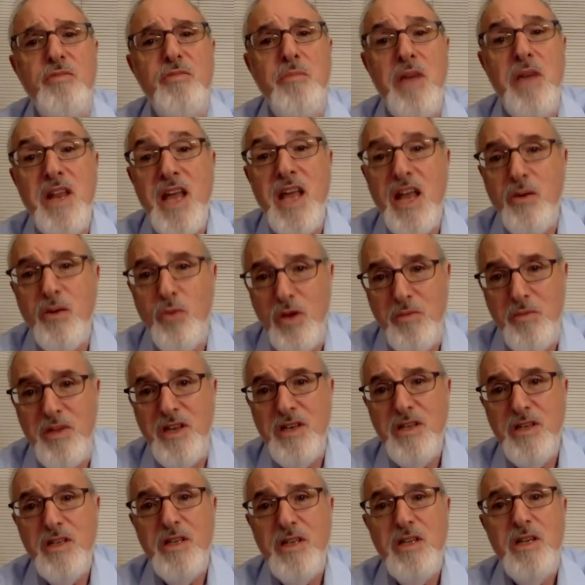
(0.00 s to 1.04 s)
men and women,
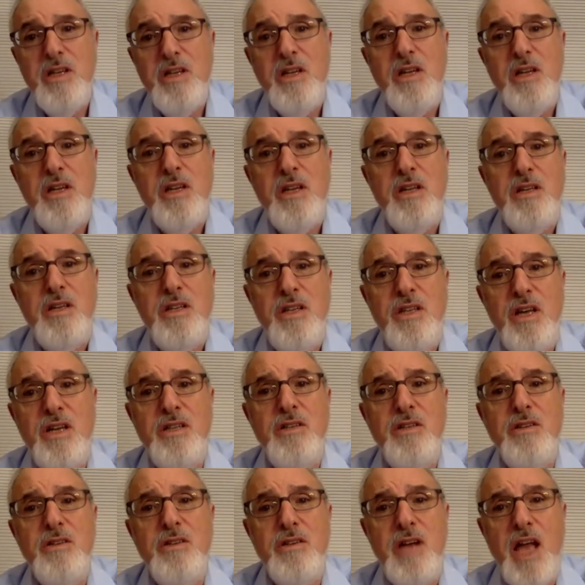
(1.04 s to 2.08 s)

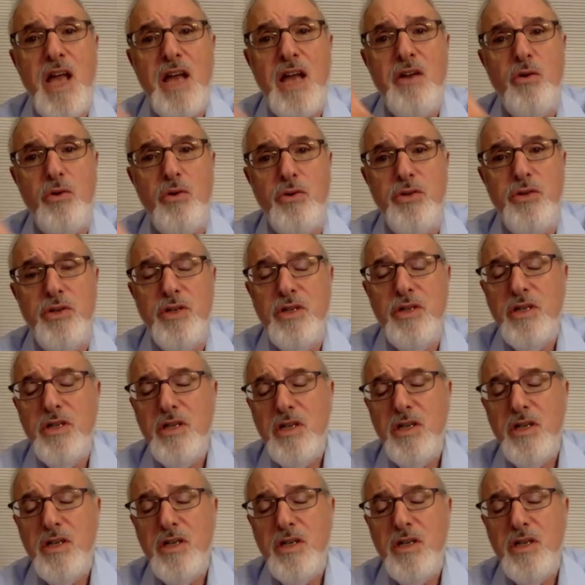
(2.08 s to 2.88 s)
younger and older,